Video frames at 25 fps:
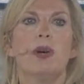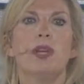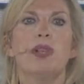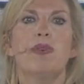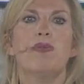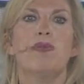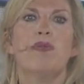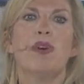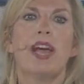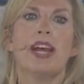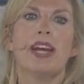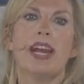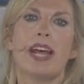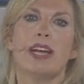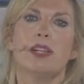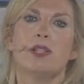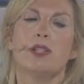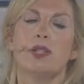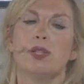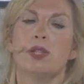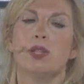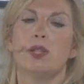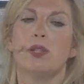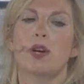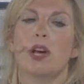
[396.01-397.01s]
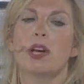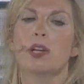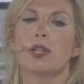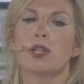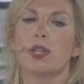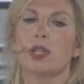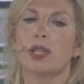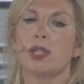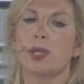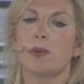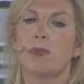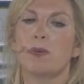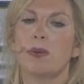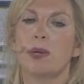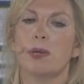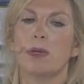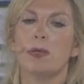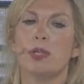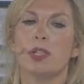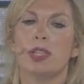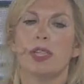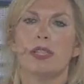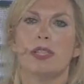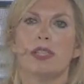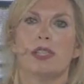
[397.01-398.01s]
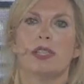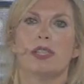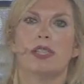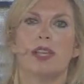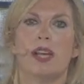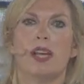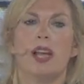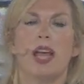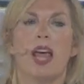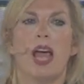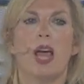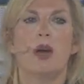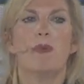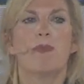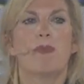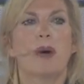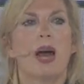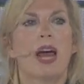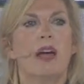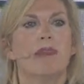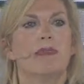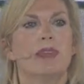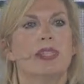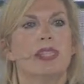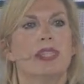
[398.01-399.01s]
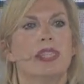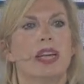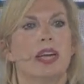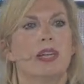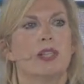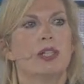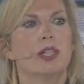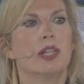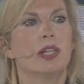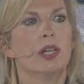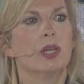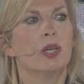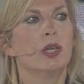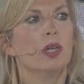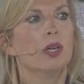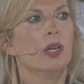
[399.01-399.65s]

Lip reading: financial structures, approaches, and private sector